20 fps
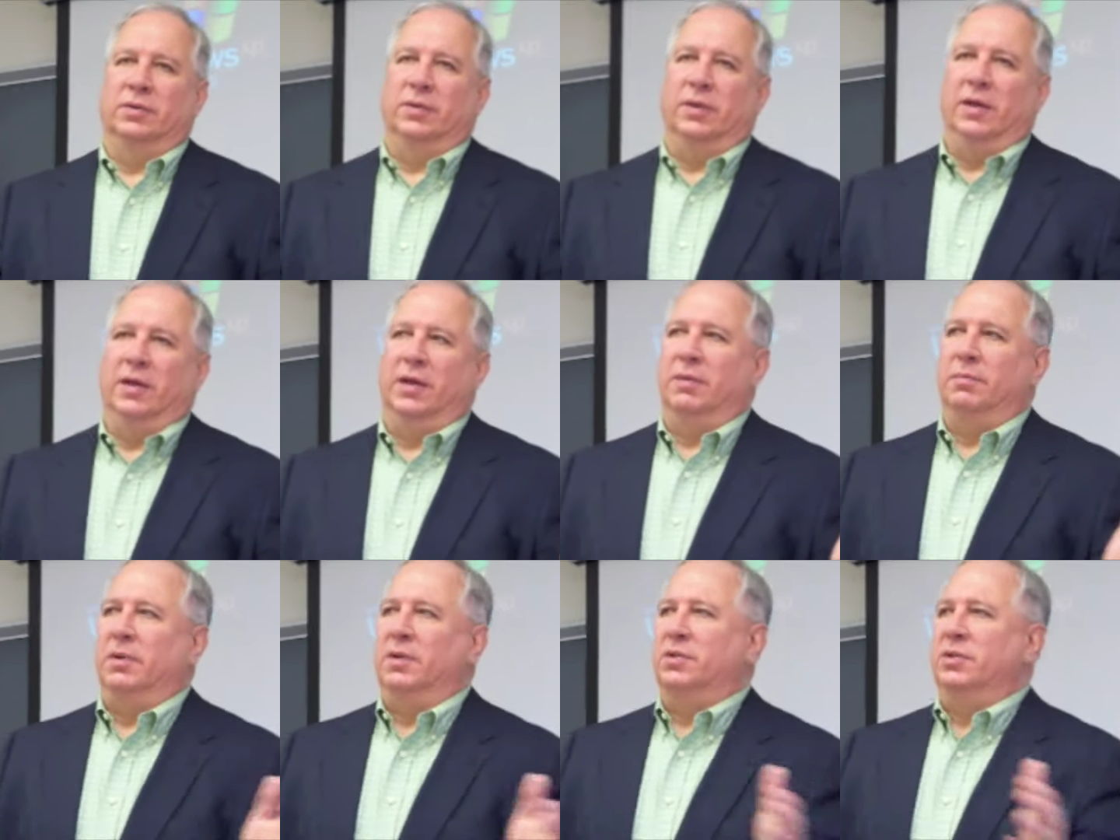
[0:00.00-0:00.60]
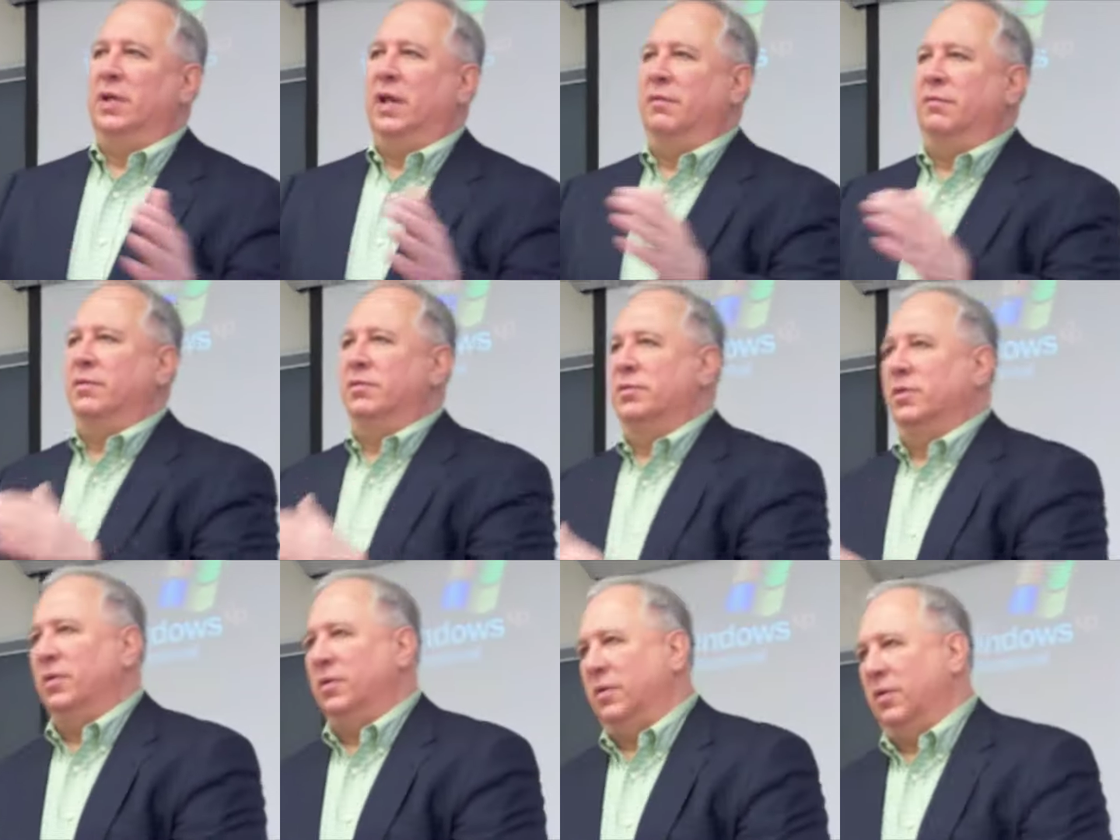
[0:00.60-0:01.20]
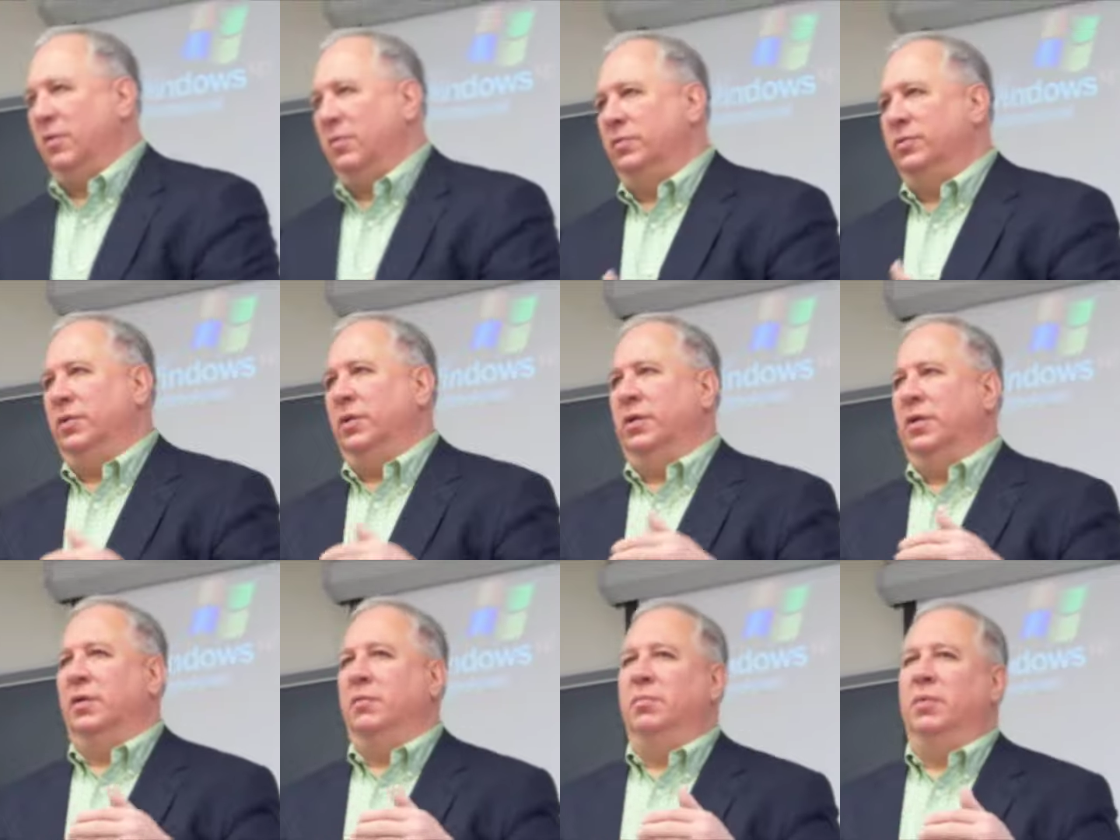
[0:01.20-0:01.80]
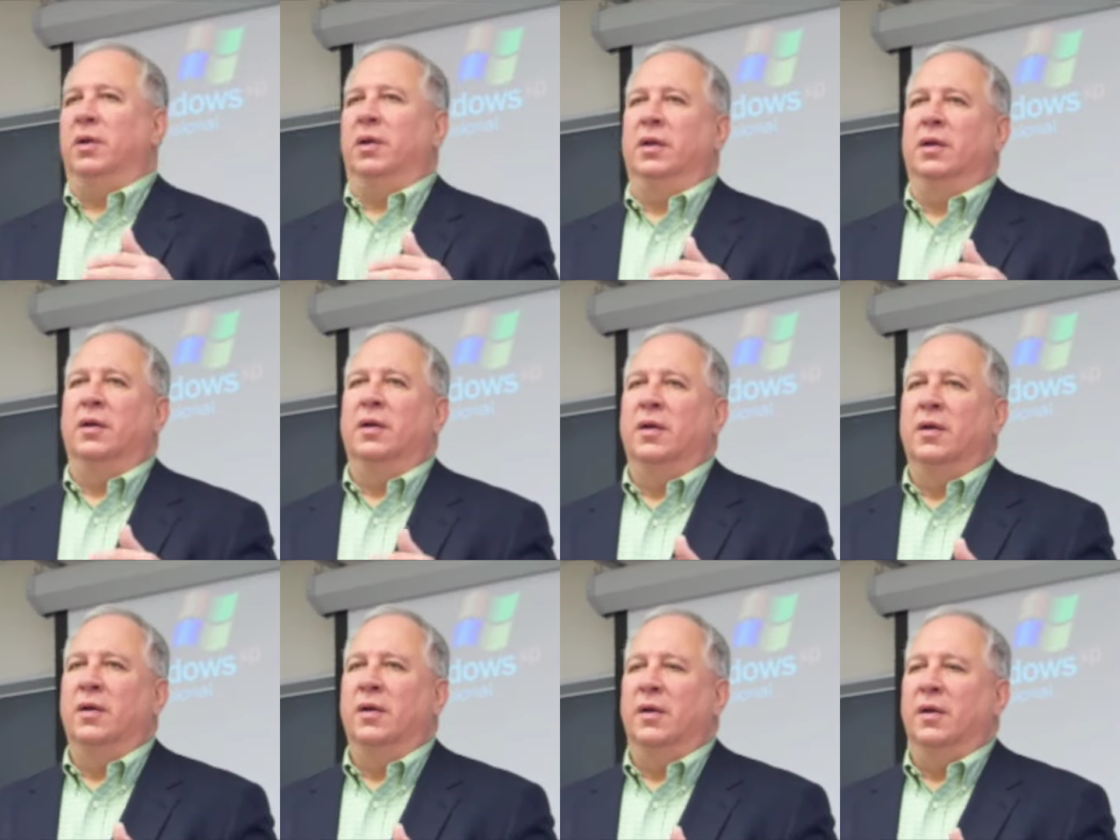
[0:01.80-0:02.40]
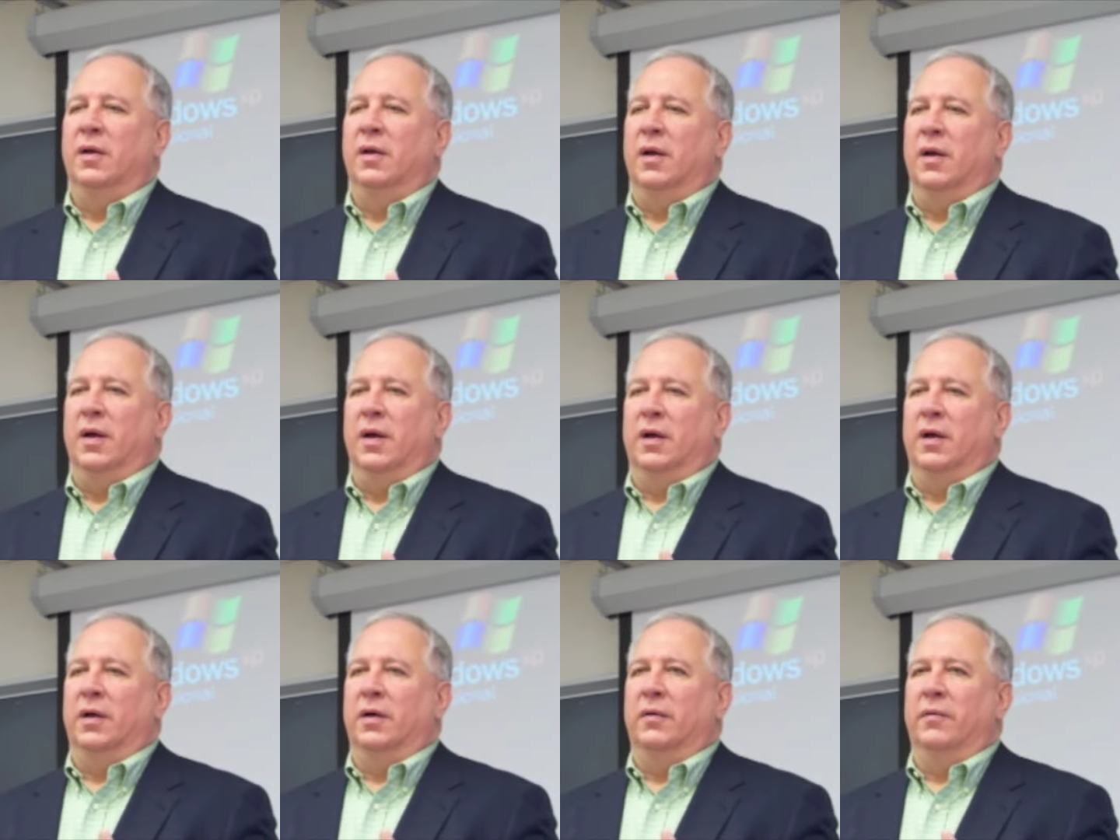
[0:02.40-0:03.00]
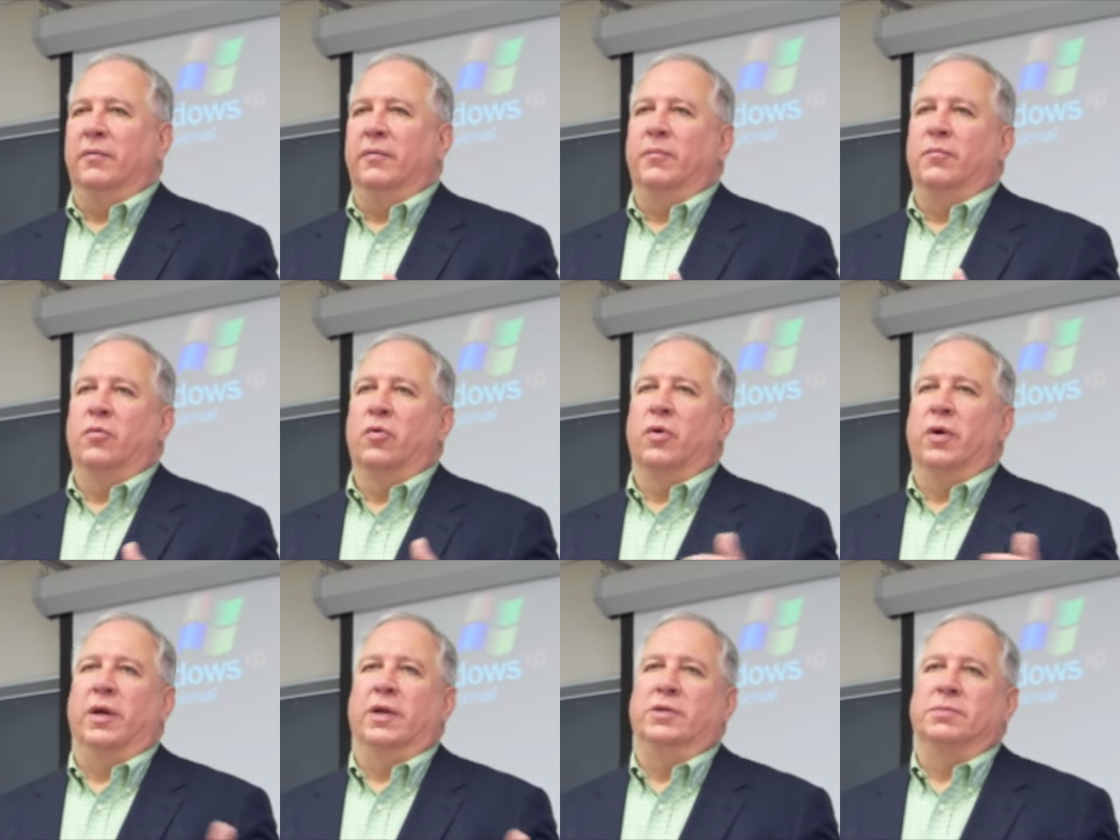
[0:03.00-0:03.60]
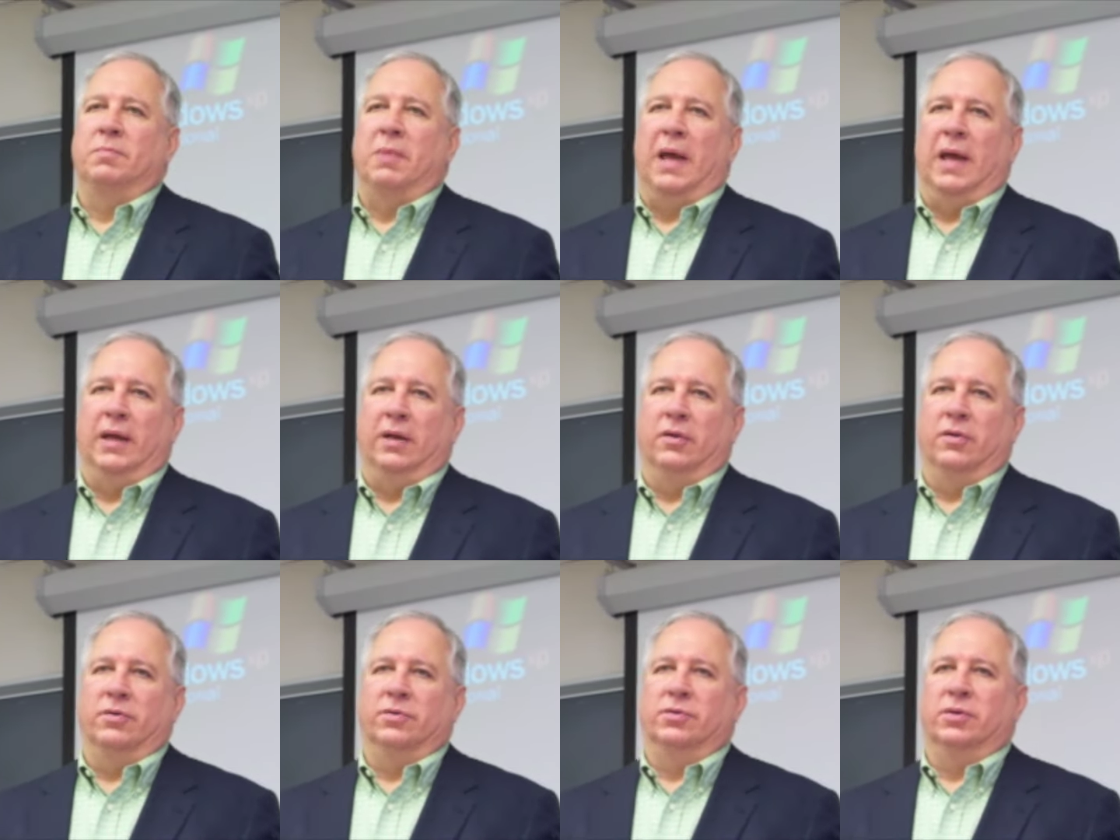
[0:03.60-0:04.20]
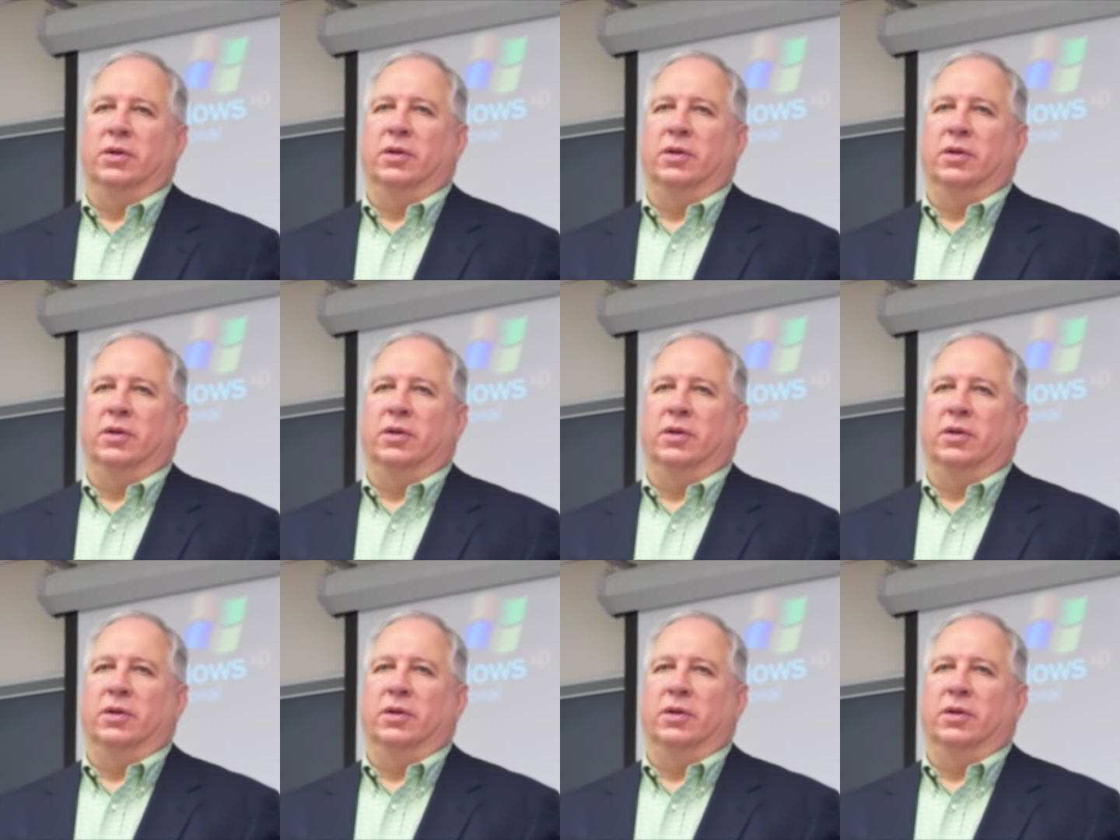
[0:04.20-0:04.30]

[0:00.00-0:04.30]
It could be savings and loans. It could be uh, mortgage bankers.